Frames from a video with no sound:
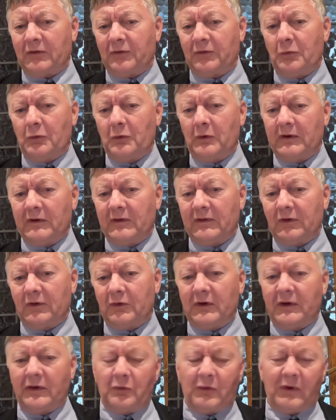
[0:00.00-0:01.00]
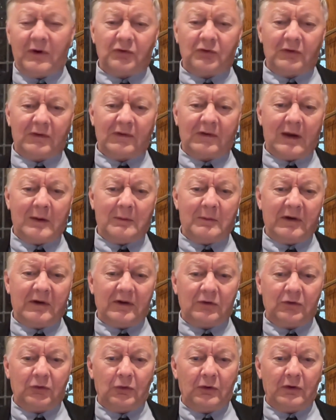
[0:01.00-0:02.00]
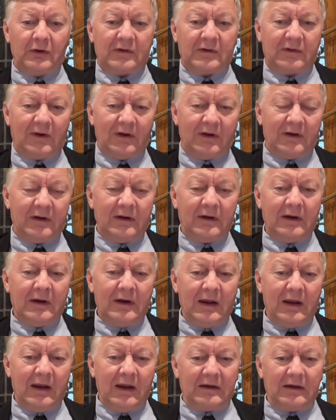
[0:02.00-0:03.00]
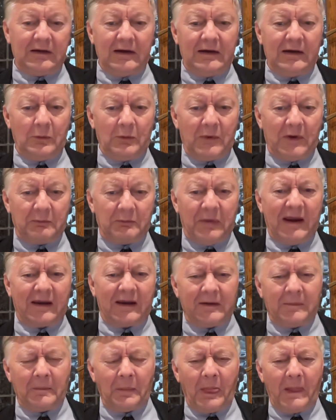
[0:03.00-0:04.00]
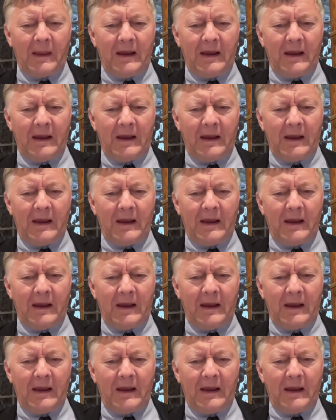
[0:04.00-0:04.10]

to fall in Syria, the Russians came in and turned the tide, and then they went back.